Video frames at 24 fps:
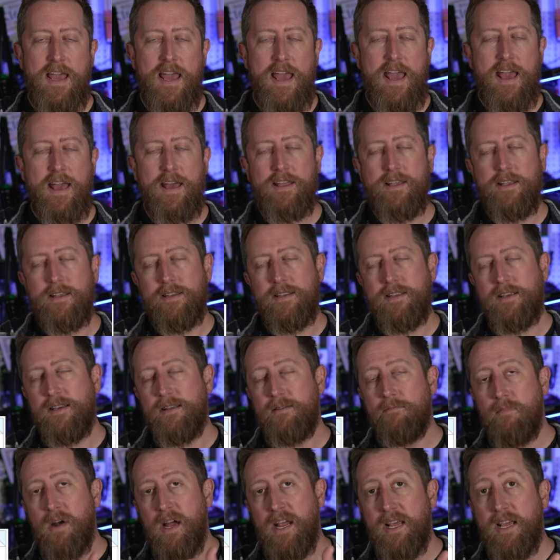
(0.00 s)
And
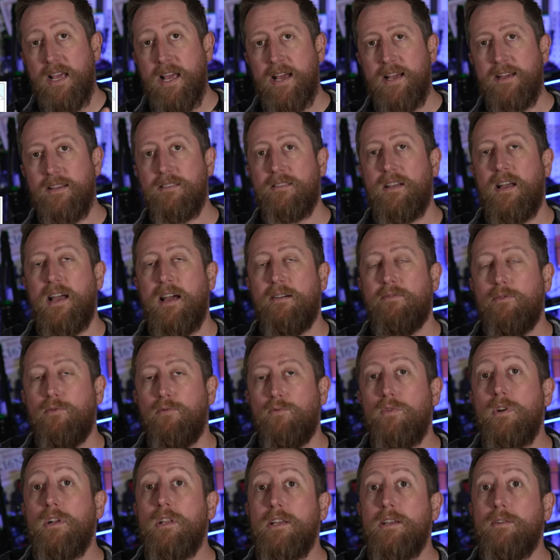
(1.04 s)
in my case, I have a
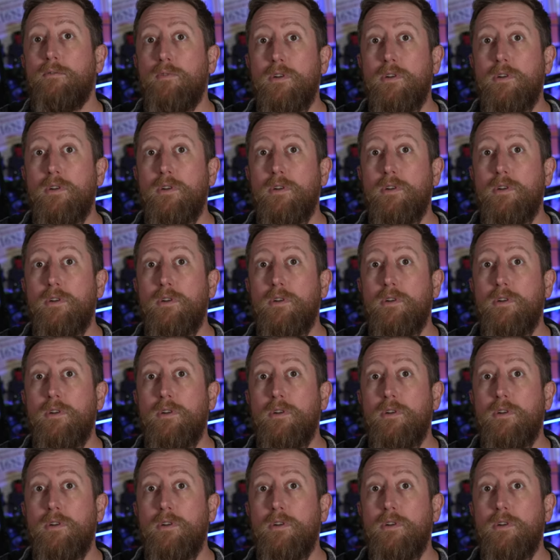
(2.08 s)
really,